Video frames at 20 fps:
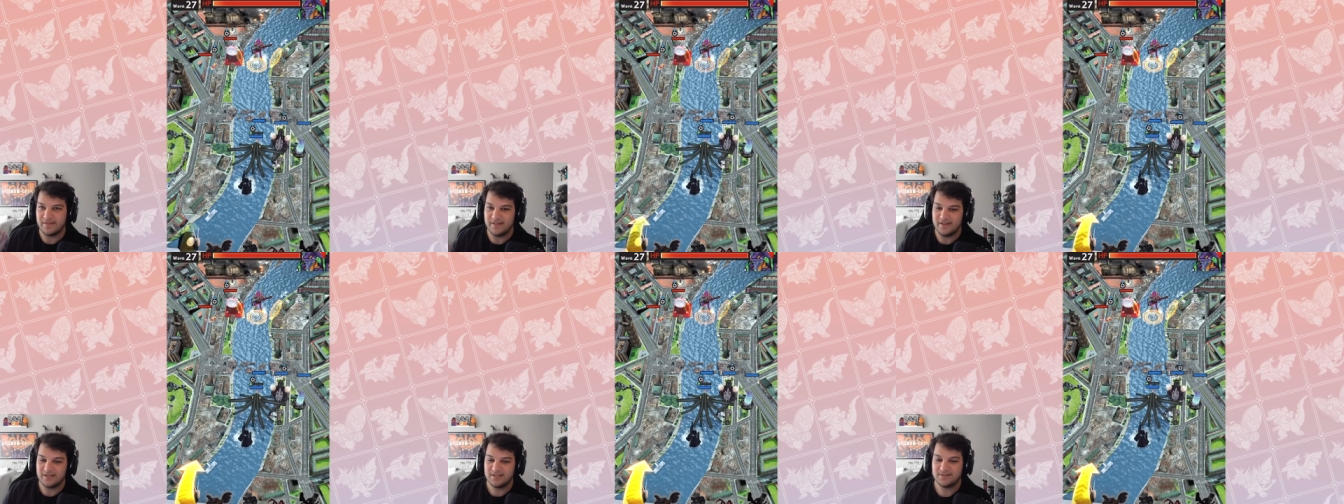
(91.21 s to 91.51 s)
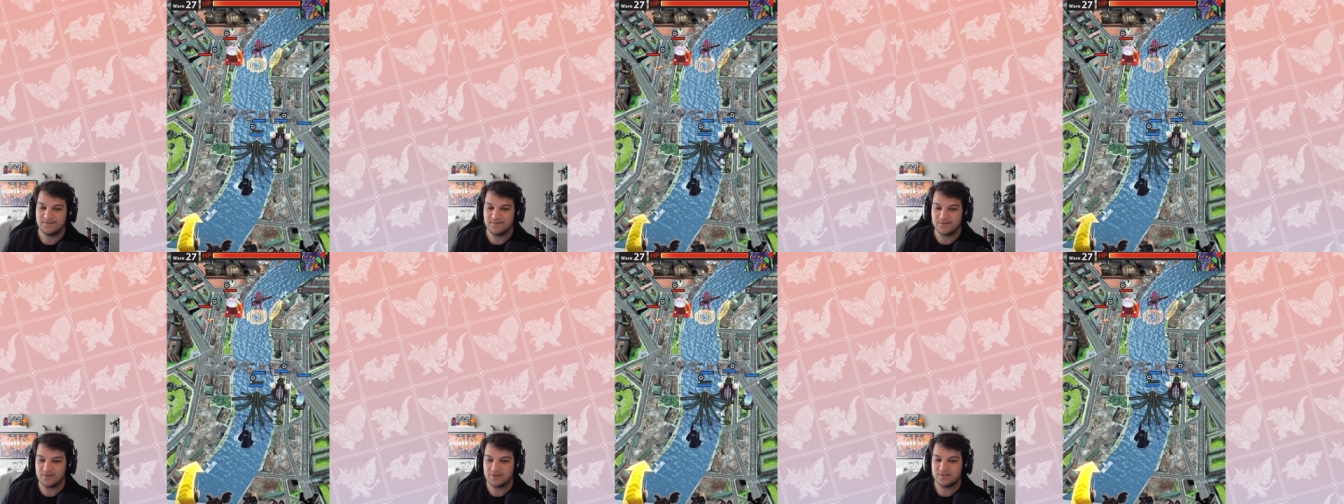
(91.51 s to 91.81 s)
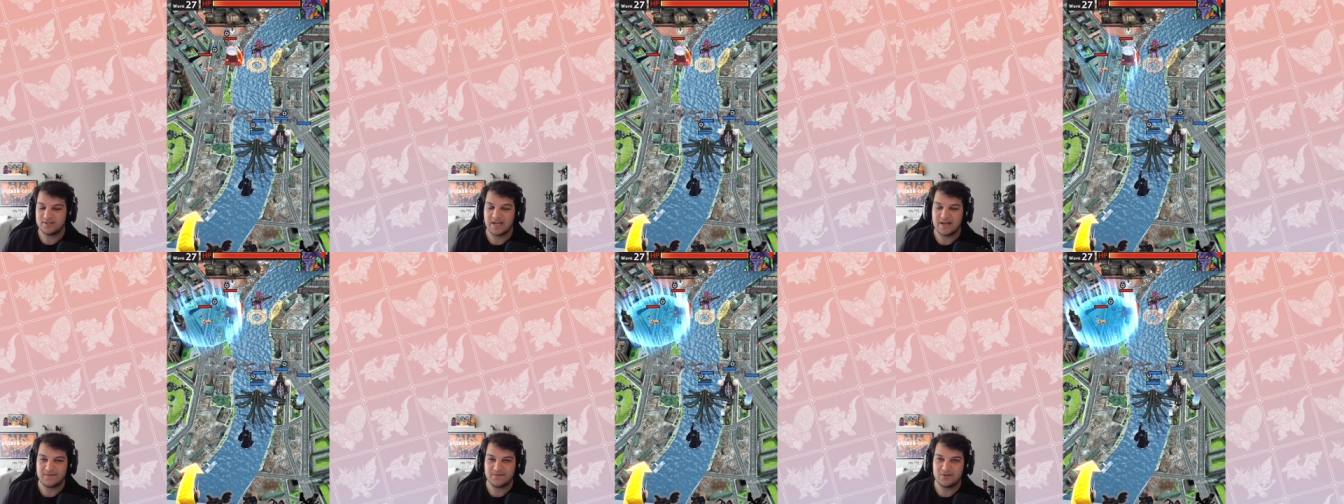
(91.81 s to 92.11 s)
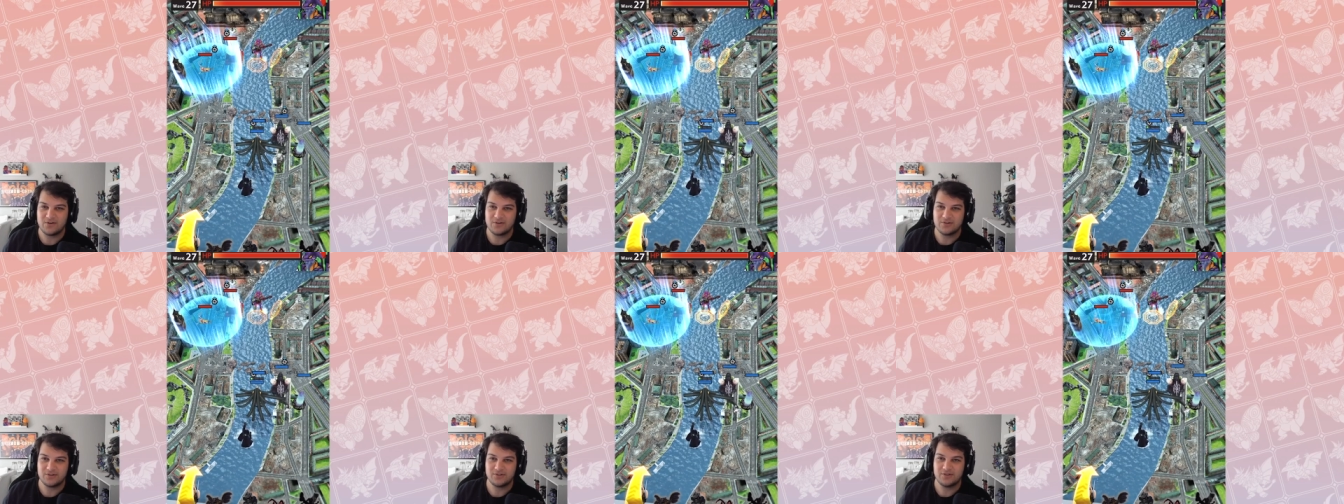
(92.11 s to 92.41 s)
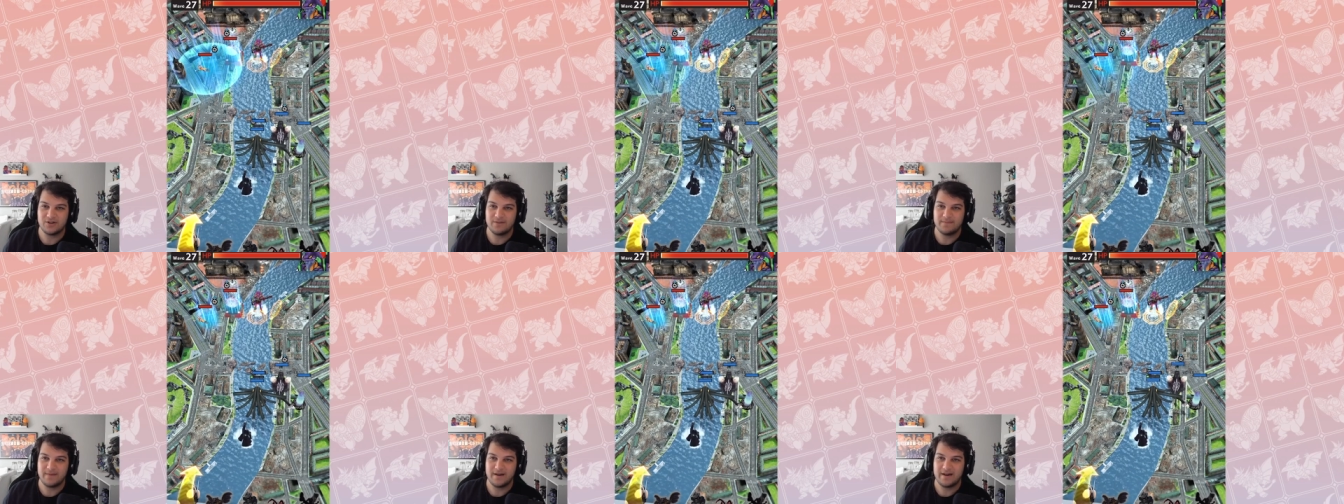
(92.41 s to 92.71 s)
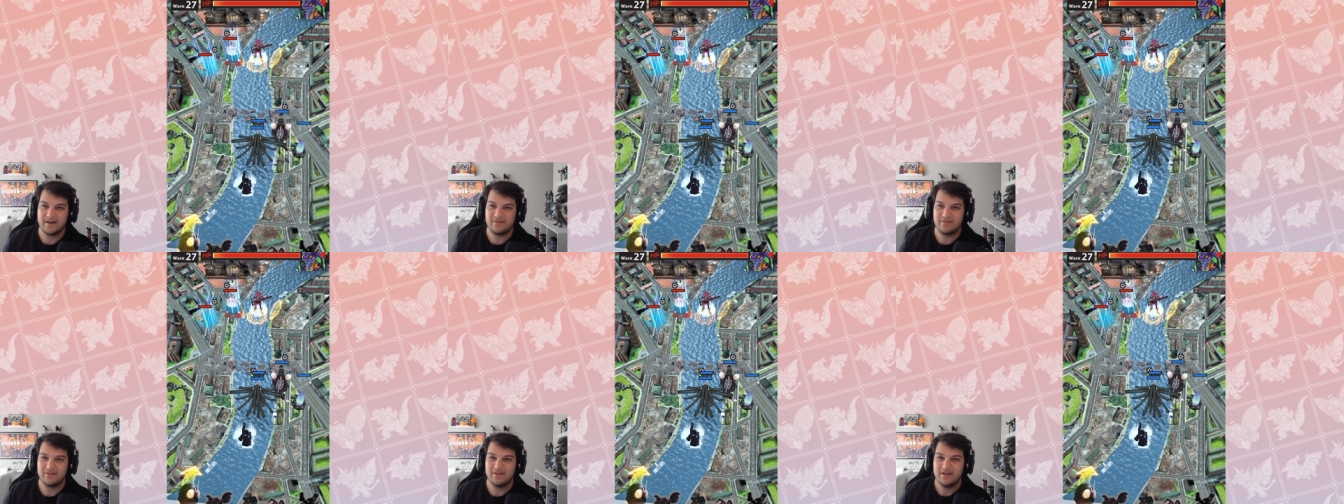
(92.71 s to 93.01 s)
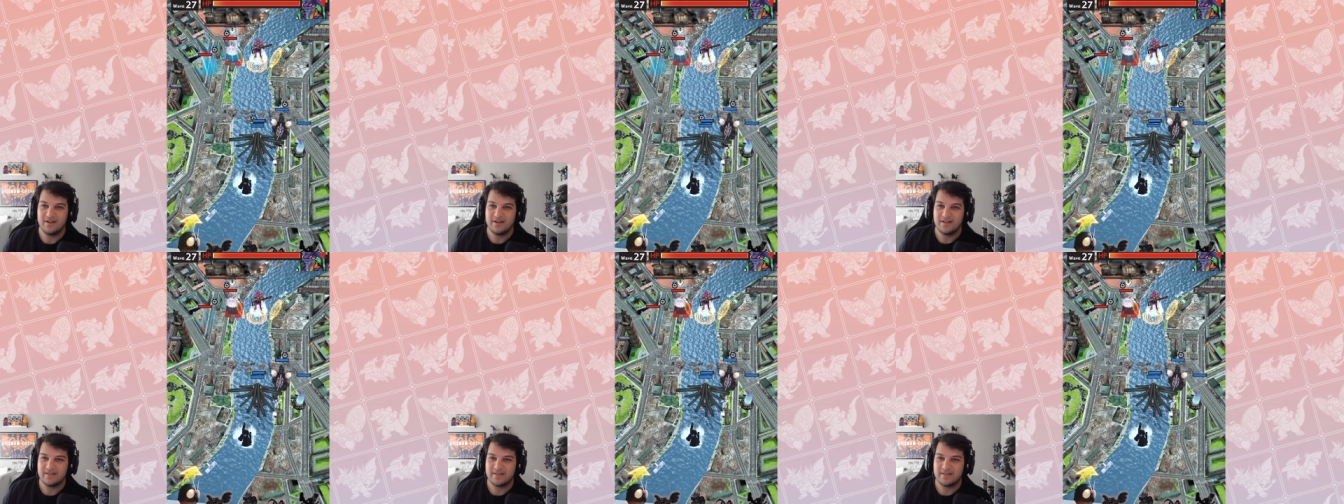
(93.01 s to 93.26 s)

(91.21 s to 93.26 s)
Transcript: this first half of All-Star Battle